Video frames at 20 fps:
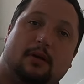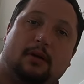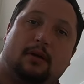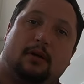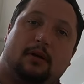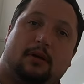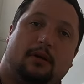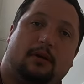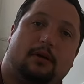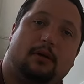
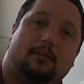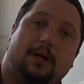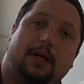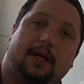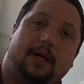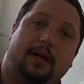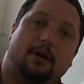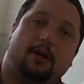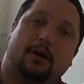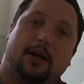You know what I mean? You're
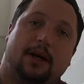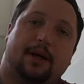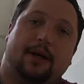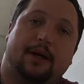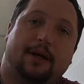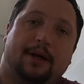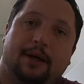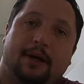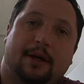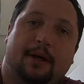not going to,
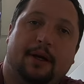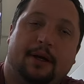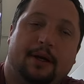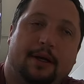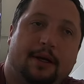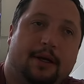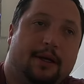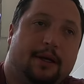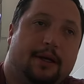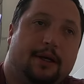
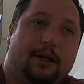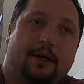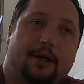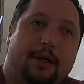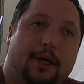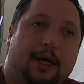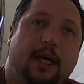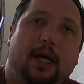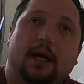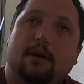
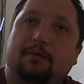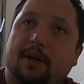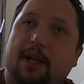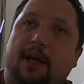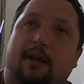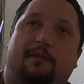even if